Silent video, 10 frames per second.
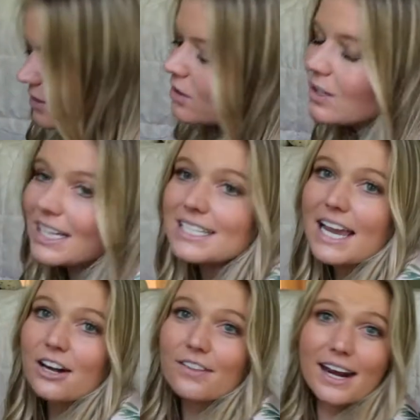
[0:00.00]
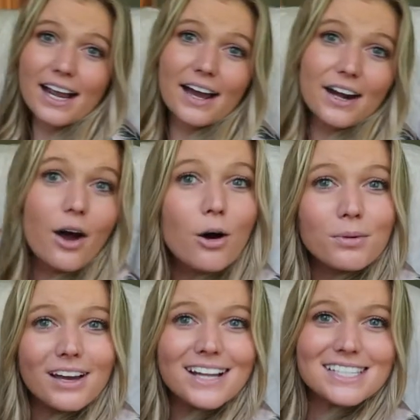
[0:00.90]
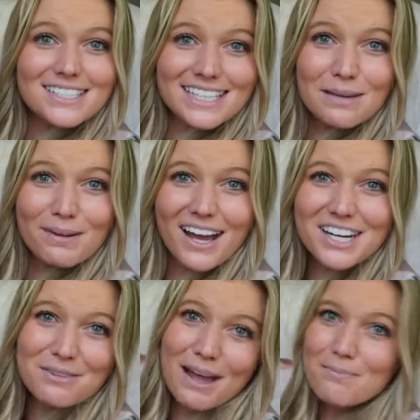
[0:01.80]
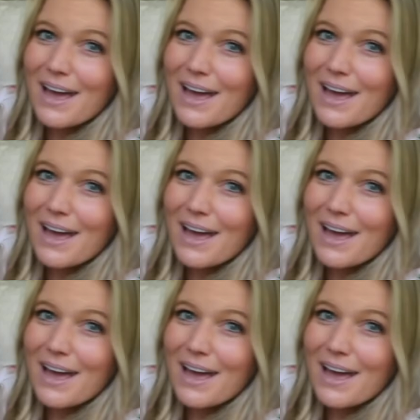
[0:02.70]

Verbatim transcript: little container that I got at HomeGoods. I just keep it under my